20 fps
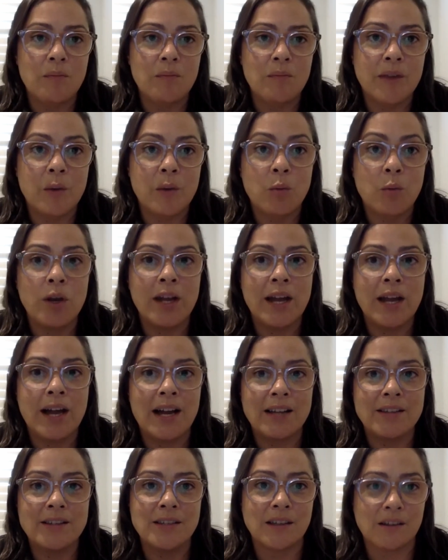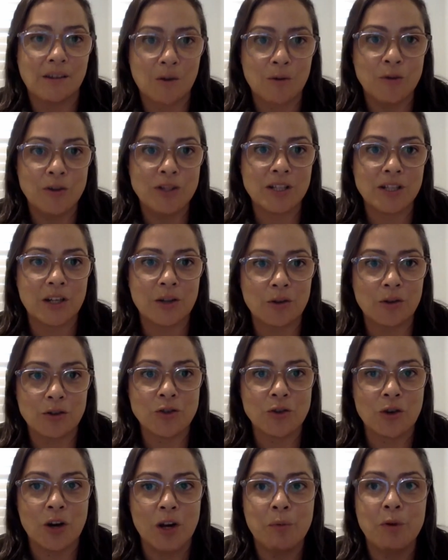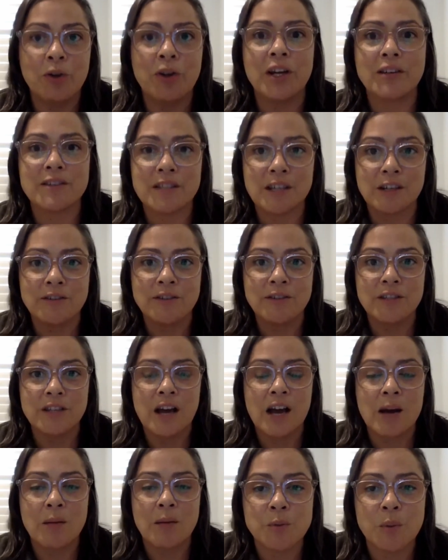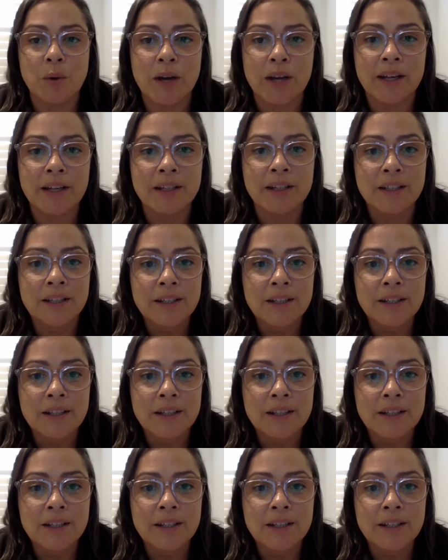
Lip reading: then we are to obviously not try and put ourselves in harm's way